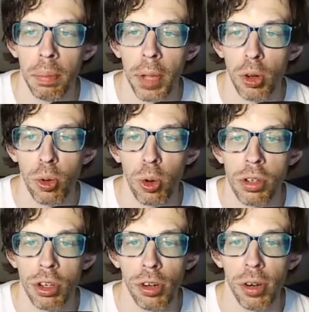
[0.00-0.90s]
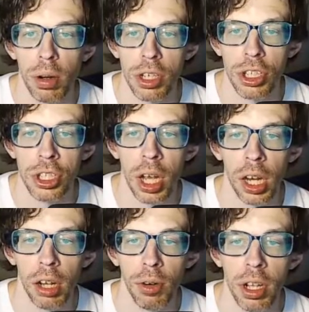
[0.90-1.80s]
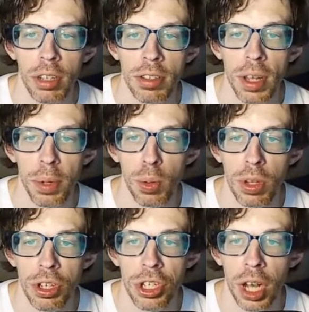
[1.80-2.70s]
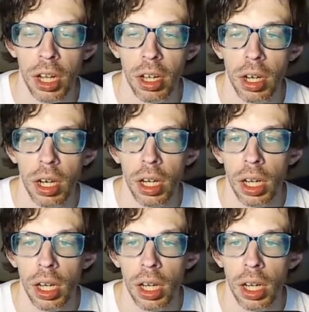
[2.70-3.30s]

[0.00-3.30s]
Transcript: McElroy turned around and shot Henry in the stomach with his shotgun.